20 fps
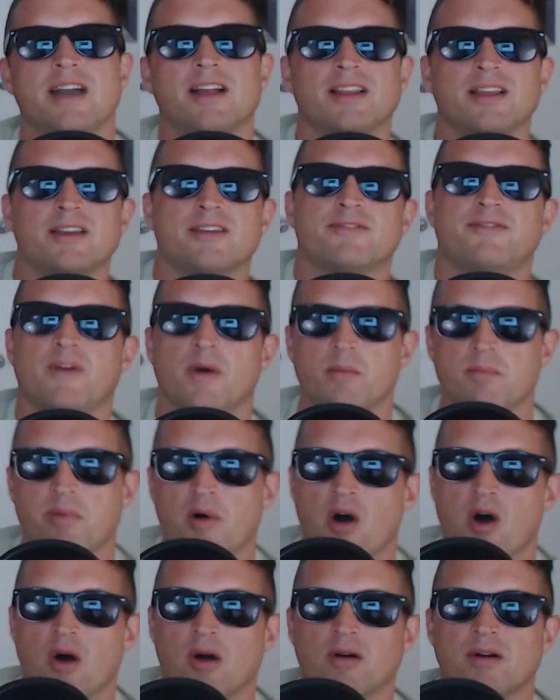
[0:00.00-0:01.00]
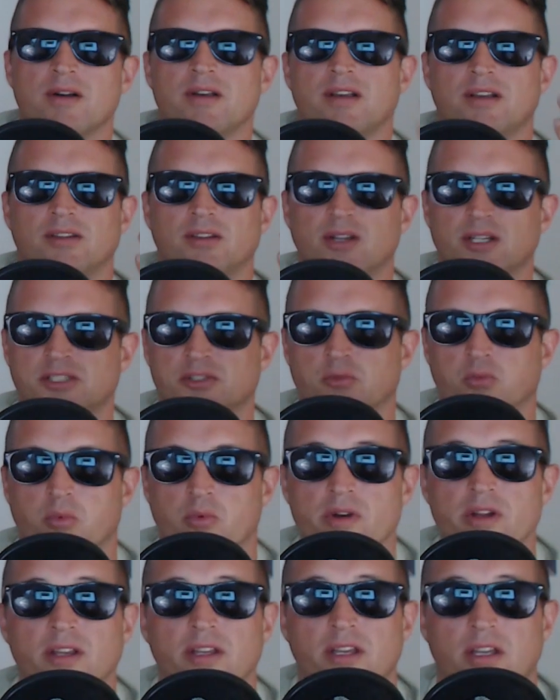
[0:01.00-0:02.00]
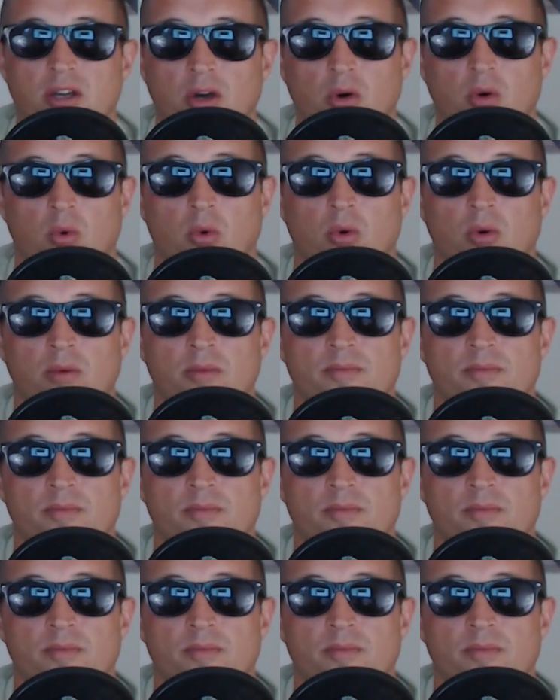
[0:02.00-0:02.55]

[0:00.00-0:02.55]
football looks really cool.